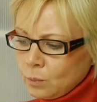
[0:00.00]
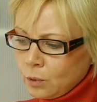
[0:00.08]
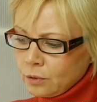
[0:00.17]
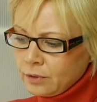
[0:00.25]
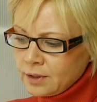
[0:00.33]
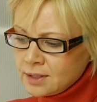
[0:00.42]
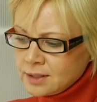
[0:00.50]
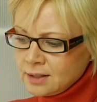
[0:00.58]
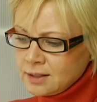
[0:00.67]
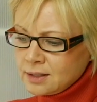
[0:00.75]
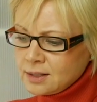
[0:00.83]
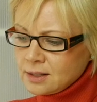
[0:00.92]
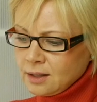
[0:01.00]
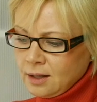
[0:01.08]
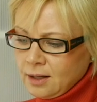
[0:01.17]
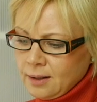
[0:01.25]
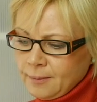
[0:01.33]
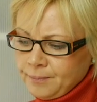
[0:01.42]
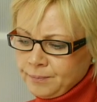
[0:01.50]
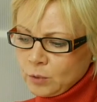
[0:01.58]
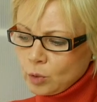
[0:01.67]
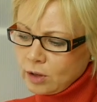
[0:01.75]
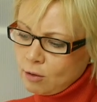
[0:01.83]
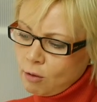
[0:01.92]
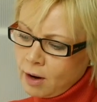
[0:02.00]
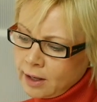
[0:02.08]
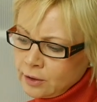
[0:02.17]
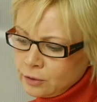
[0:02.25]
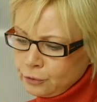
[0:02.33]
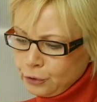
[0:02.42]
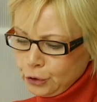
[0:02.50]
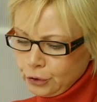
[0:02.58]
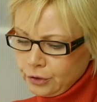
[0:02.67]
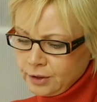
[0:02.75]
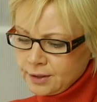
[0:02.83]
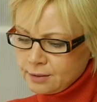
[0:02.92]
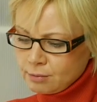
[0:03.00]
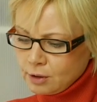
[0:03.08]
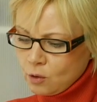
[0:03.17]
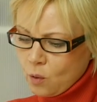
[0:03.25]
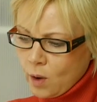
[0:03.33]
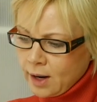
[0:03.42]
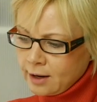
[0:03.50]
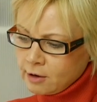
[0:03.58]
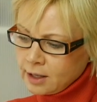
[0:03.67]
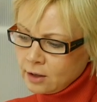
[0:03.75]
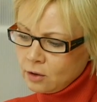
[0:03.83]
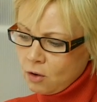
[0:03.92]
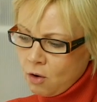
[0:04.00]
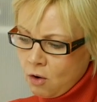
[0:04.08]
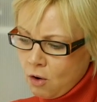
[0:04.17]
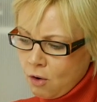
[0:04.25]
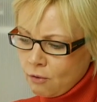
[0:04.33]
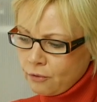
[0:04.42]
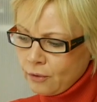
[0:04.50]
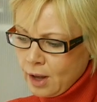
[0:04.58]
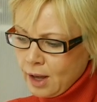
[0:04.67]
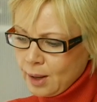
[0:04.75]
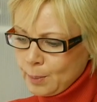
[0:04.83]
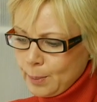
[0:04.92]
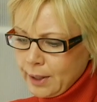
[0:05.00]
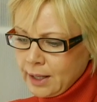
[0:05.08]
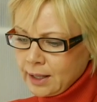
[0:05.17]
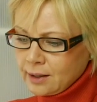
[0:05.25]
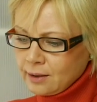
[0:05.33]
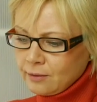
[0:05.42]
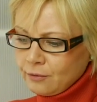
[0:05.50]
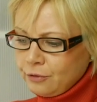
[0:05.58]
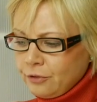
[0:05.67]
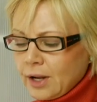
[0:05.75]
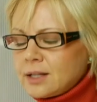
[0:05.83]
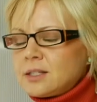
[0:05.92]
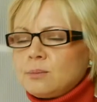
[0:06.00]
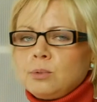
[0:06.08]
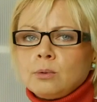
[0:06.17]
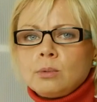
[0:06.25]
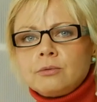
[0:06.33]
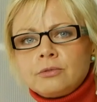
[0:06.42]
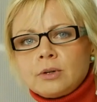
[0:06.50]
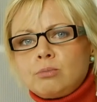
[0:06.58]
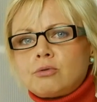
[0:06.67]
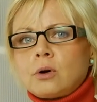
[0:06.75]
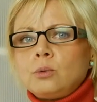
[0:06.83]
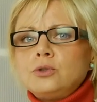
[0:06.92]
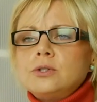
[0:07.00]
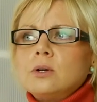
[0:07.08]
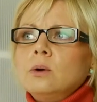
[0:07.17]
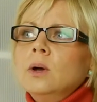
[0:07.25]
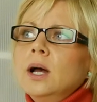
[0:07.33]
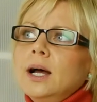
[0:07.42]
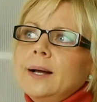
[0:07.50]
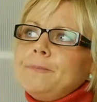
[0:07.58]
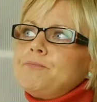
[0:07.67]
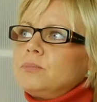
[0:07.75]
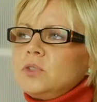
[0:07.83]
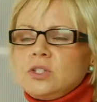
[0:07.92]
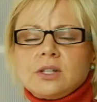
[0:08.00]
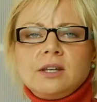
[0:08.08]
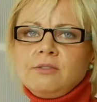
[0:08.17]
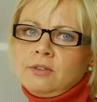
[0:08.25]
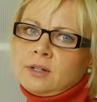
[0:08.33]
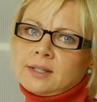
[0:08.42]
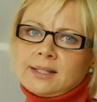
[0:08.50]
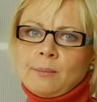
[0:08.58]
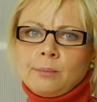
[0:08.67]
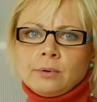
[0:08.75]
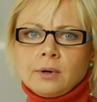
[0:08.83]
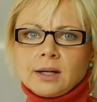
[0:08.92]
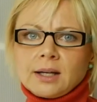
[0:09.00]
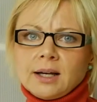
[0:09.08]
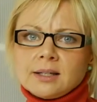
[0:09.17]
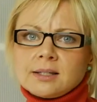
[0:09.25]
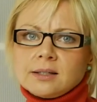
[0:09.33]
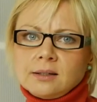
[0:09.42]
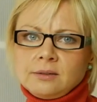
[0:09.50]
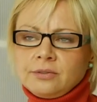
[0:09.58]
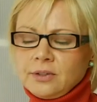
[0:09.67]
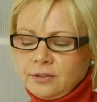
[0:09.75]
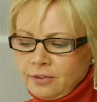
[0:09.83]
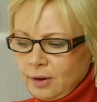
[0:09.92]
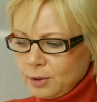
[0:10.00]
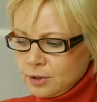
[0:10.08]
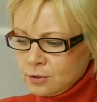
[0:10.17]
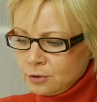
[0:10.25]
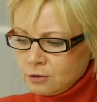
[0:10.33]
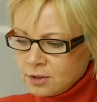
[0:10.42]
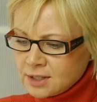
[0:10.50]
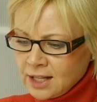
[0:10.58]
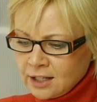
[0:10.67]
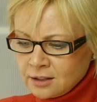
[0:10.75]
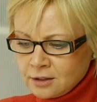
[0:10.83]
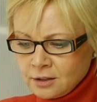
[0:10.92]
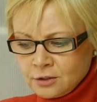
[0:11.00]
what this is requiring of you, it's requiring of being flexible with the approach. So to give you an example, I guess if I were to translate it